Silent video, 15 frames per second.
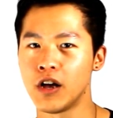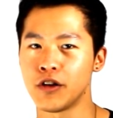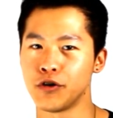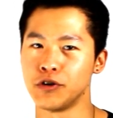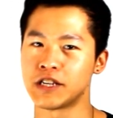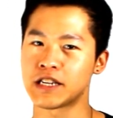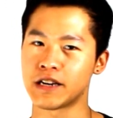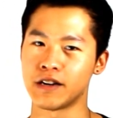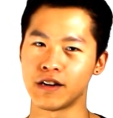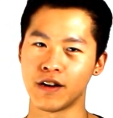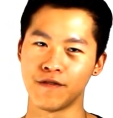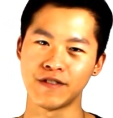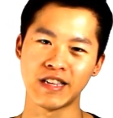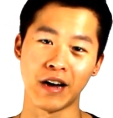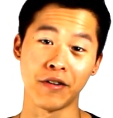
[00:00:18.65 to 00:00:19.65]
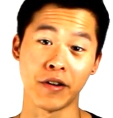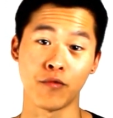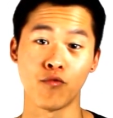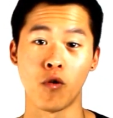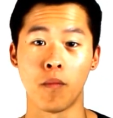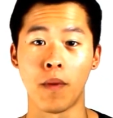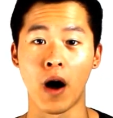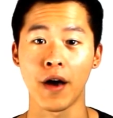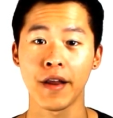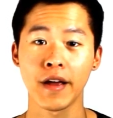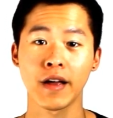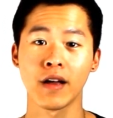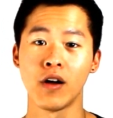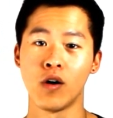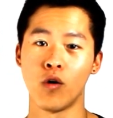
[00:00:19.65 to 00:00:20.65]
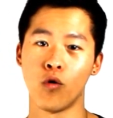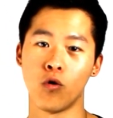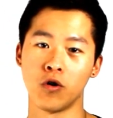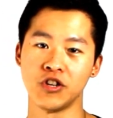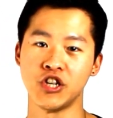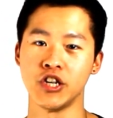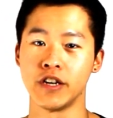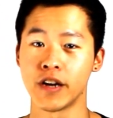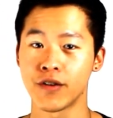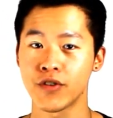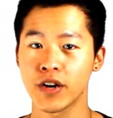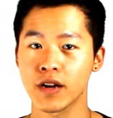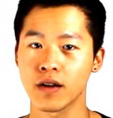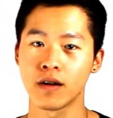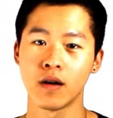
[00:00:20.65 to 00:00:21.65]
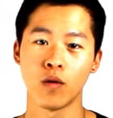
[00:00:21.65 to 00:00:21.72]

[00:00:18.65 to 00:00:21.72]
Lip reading: You're scared of sounding robotic or generic?